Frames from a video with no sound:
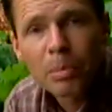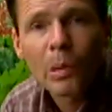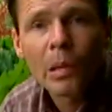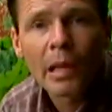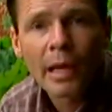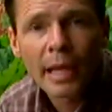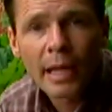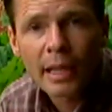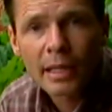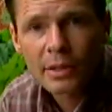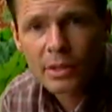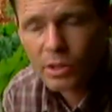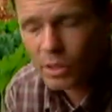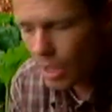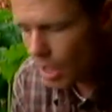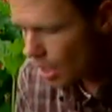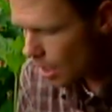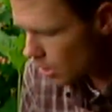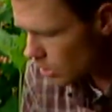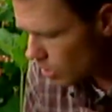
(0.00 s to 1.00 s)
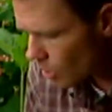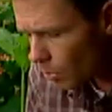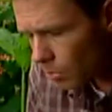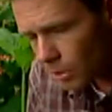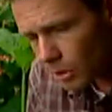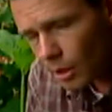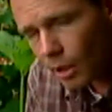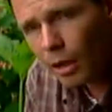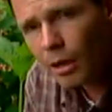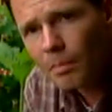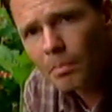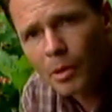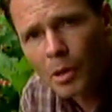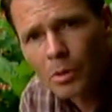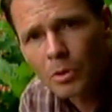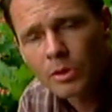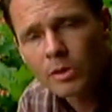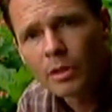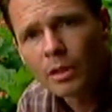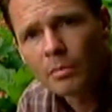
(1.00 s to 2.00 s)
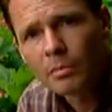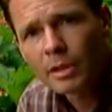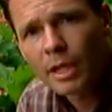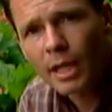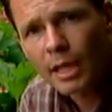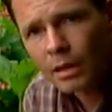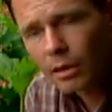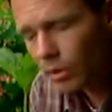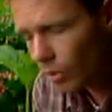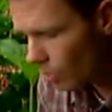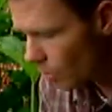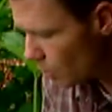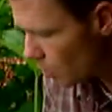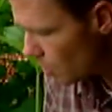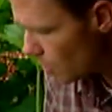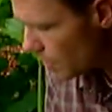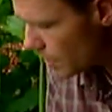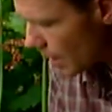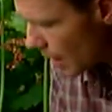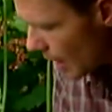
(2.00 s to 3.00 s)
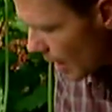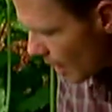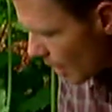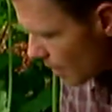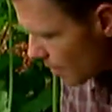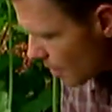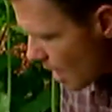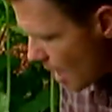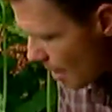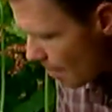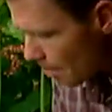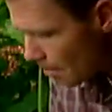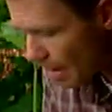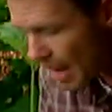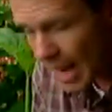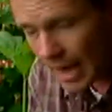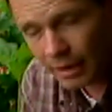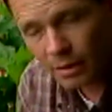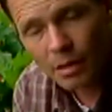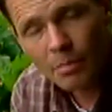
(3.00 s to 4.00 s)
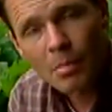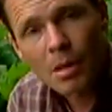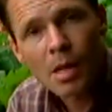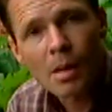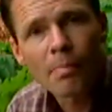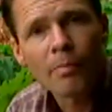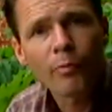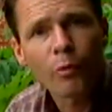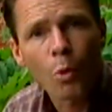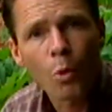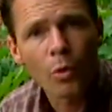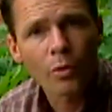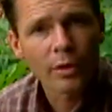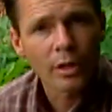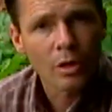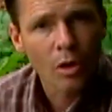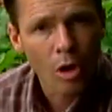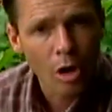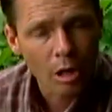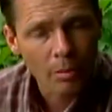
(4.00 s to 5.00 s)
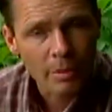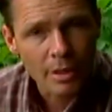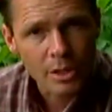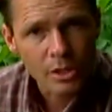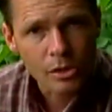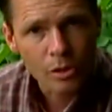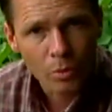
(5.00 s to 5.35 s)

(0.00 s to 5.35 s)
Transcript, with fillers: plants. Don't compost them. Take those and bag them up for the garbage.